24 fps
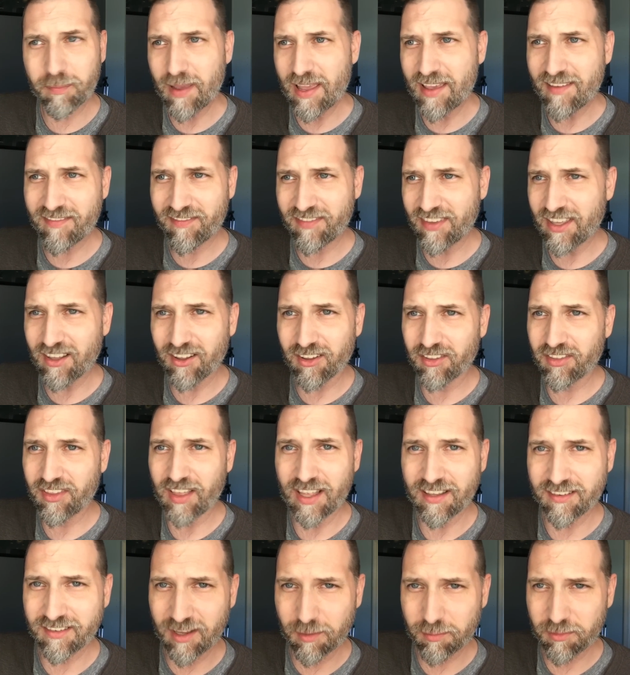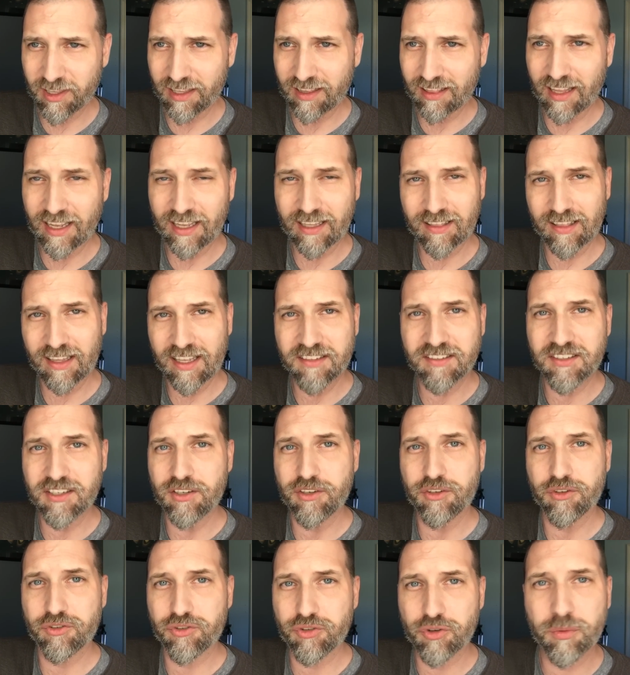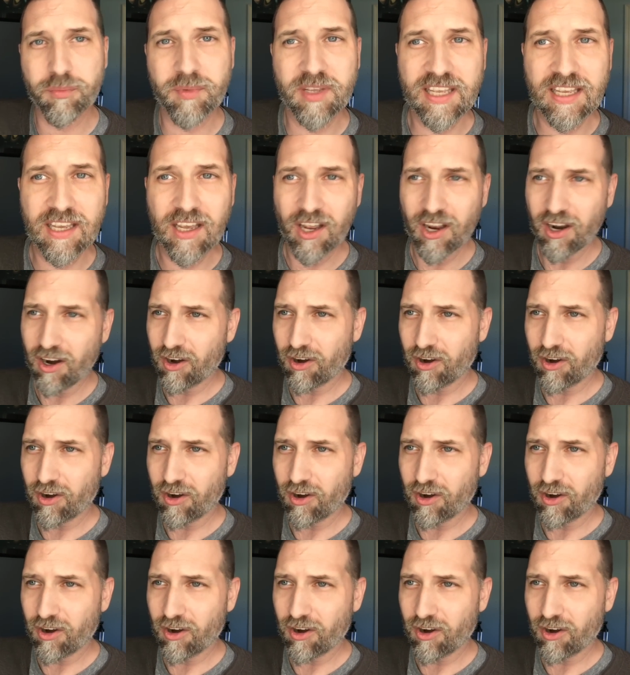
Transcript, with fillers: may feel that something like Lazy Nezumi